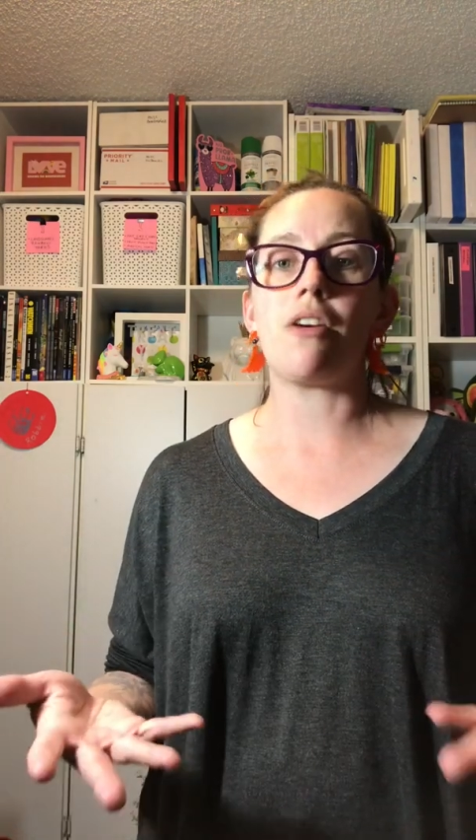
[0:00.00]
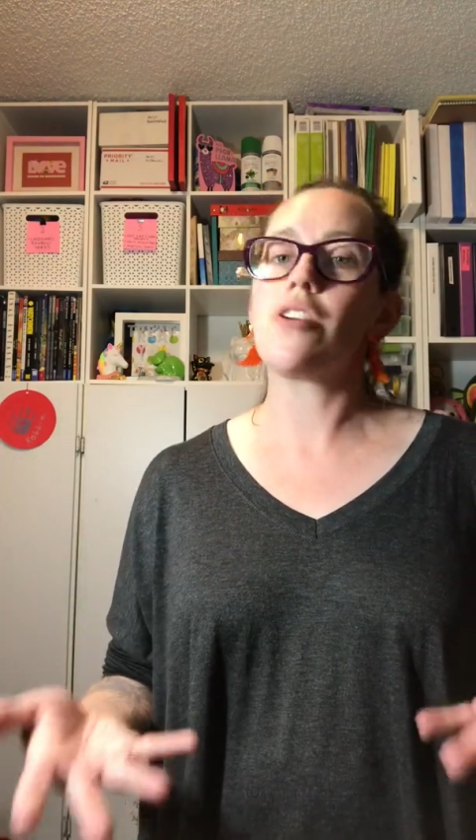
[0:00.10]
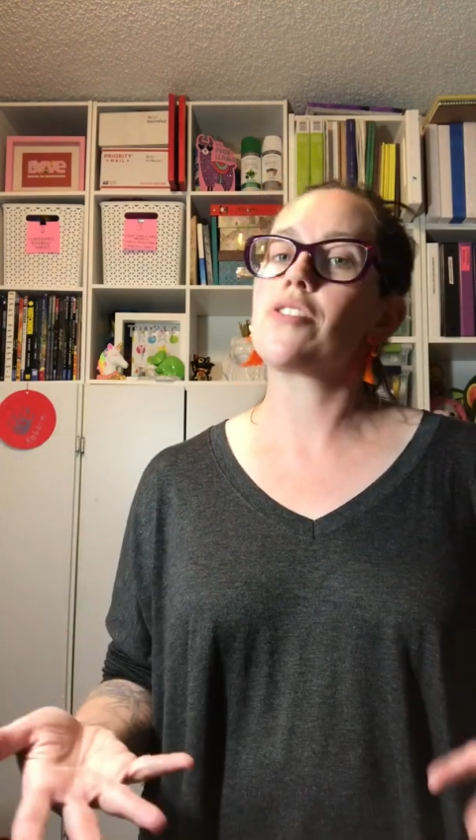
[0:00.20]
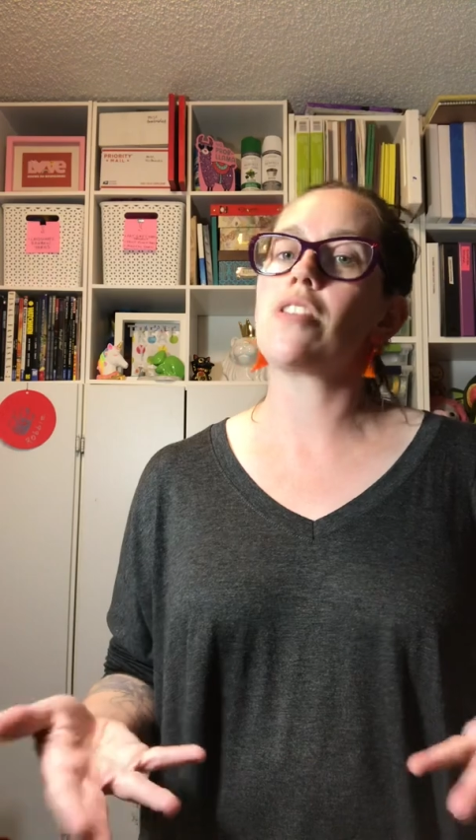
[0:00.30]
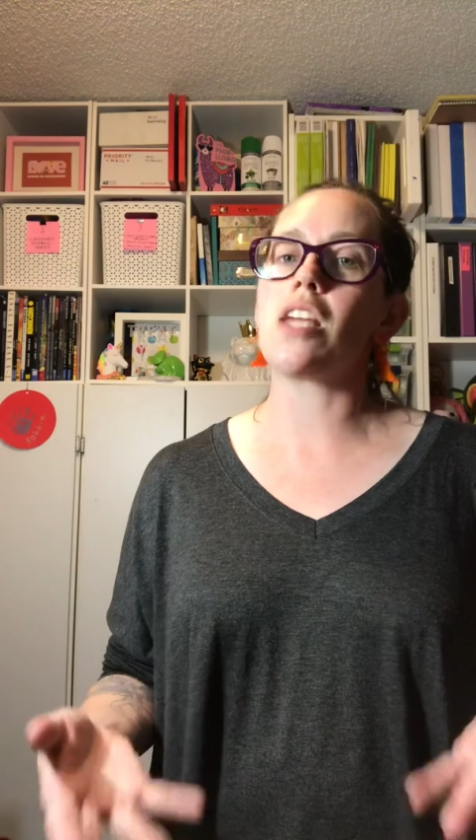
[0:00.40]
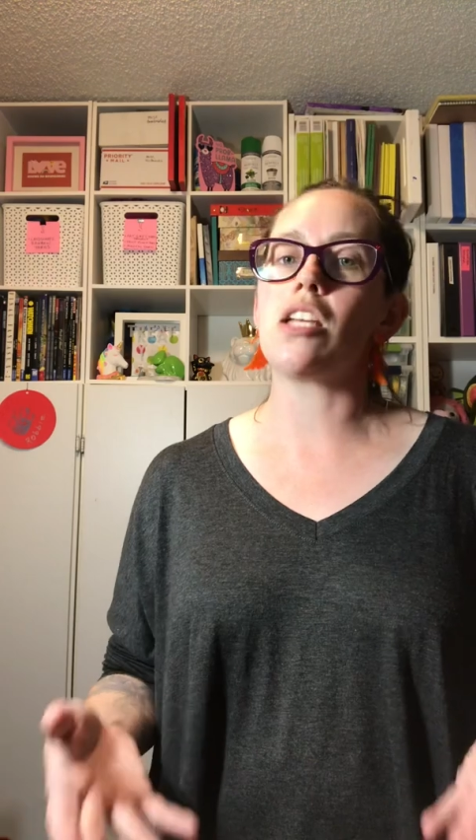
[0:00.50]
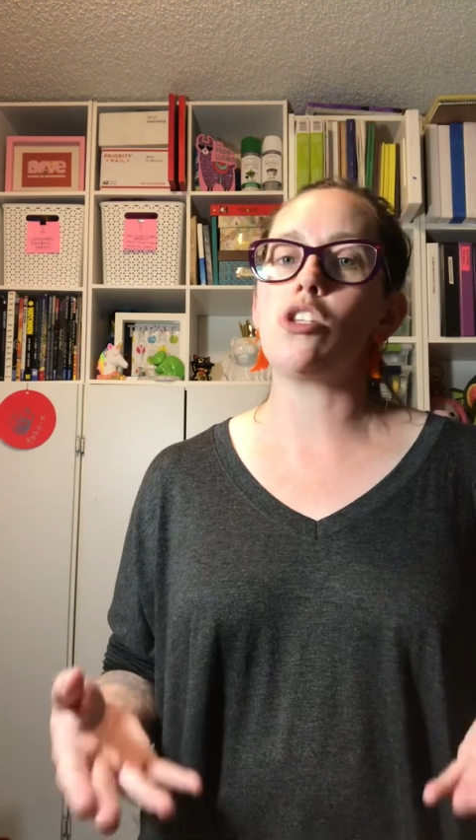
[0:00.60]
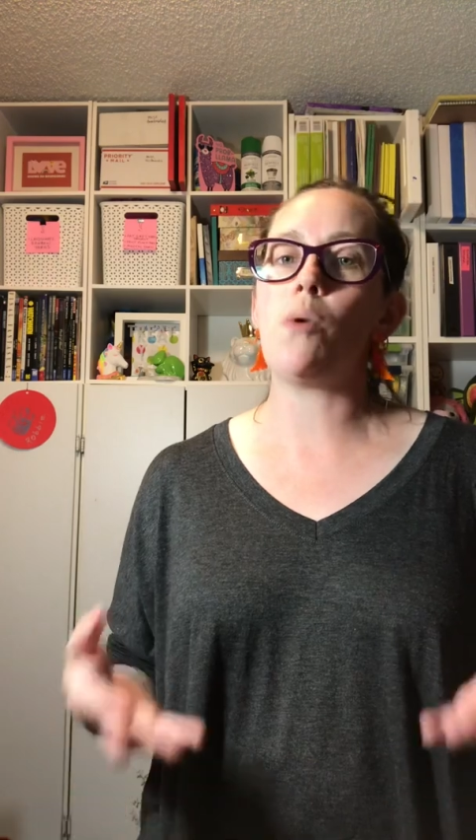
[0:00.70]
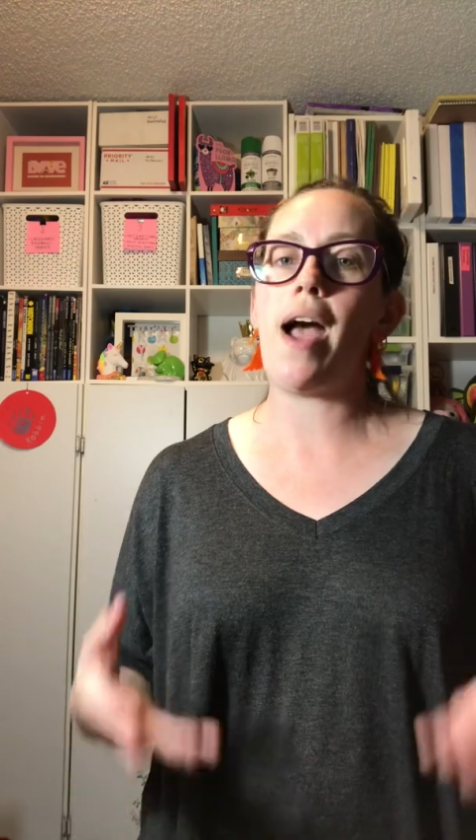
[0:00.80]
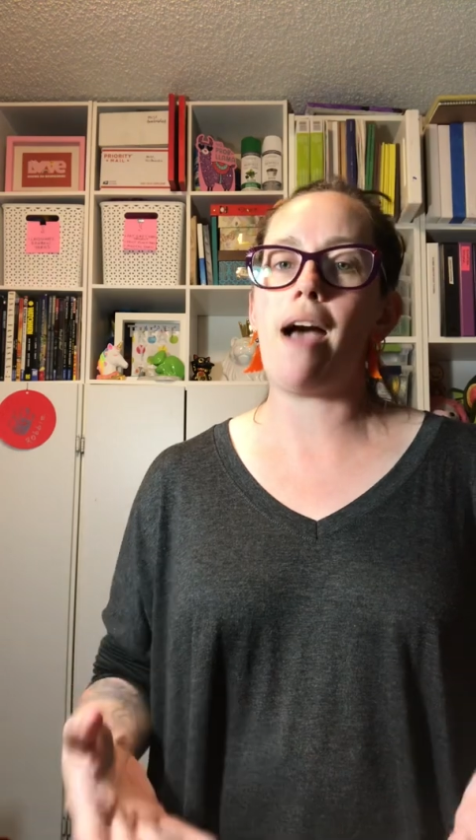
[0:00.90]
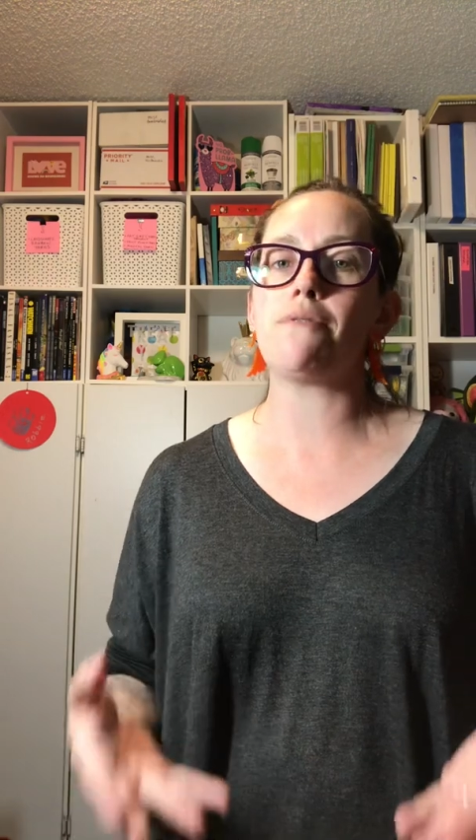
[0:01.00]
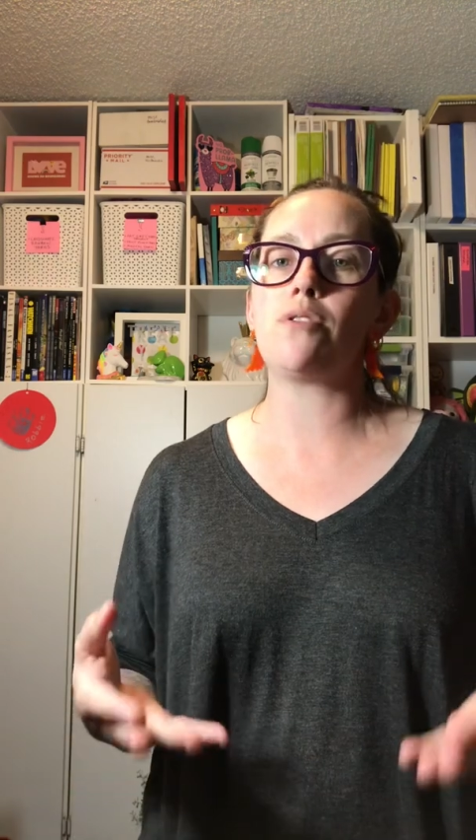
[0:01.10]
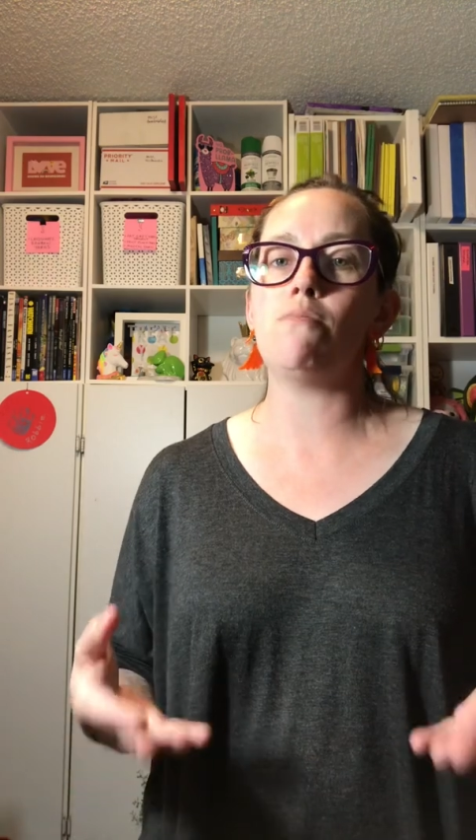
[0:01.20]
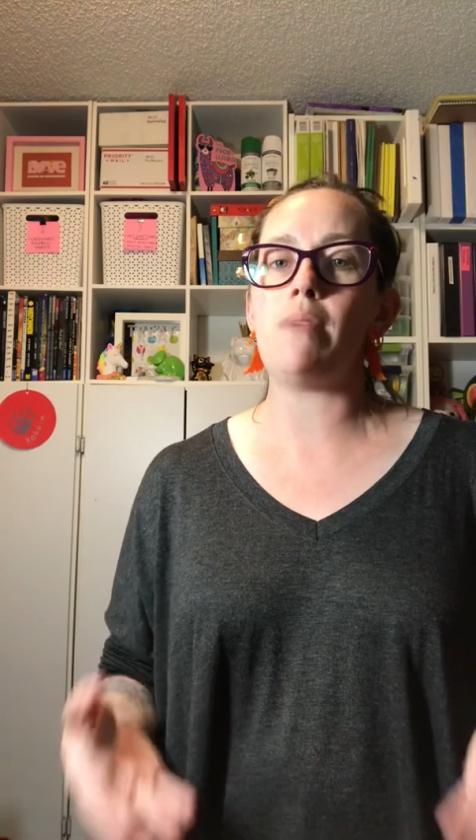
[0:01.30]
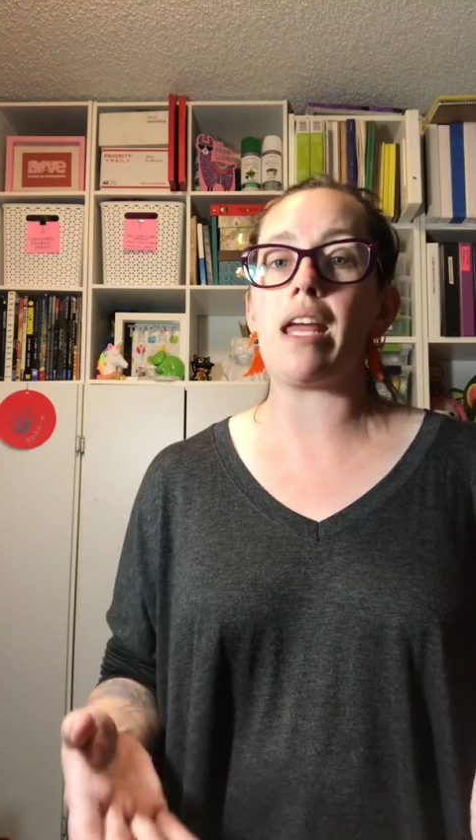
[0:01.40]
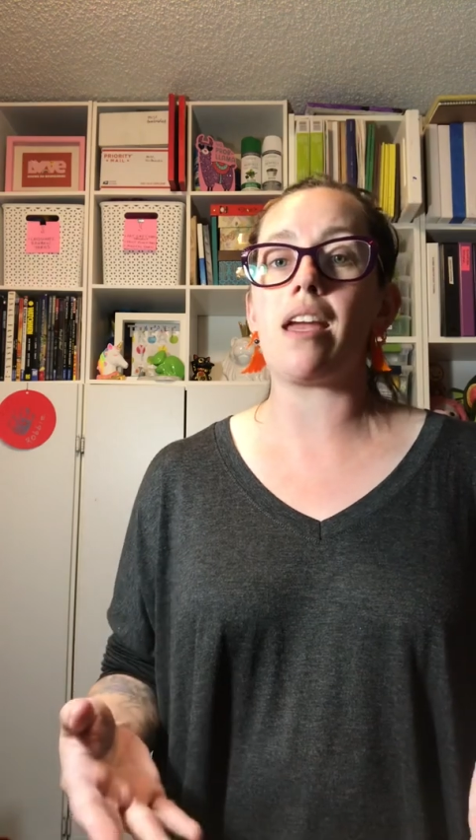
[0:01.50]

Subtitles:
Now, here's the thing is you have to make